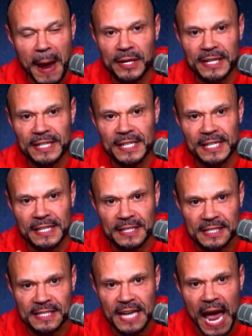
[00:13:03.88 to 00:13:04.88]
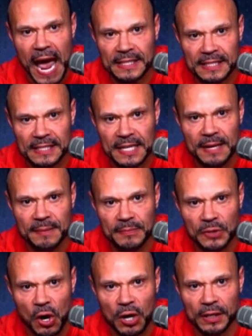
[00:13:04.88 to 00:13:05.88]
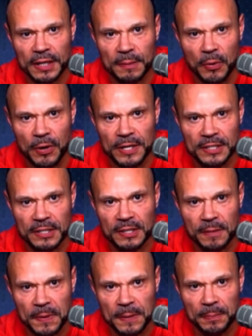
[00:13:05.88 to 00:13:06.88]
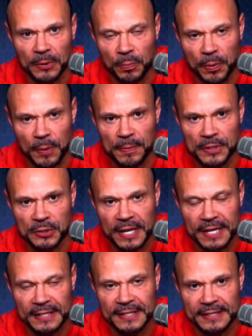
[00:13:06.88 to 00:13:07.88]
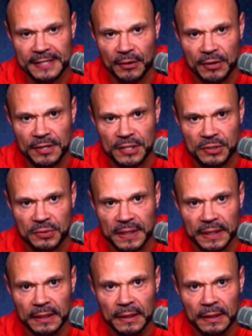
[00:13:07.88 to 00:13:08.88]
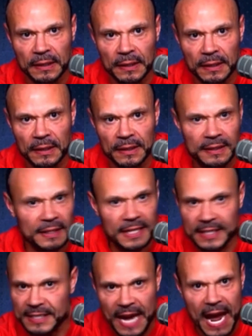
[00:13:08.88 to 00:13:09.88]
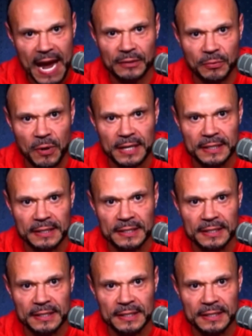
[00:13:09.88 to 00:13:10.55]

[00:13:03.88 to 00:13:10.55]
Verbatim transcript: the exact same talking points of the people who perpetrated the terror this week. The exact ones.